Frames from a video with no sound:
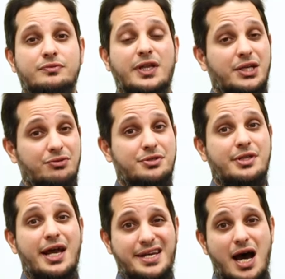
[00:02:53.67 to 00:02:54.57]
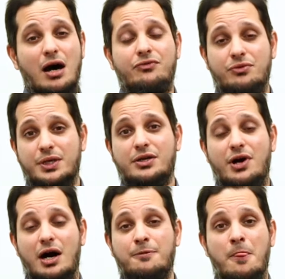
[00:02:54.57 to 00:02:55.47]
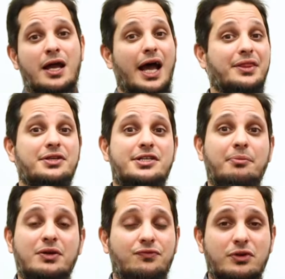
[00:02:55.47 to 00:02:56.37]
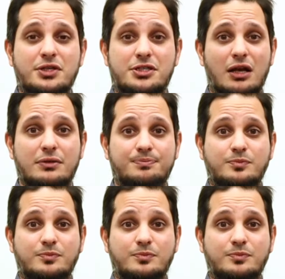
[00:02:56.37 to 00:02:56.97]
that you stand out from the crowd. And the same thing for the seller.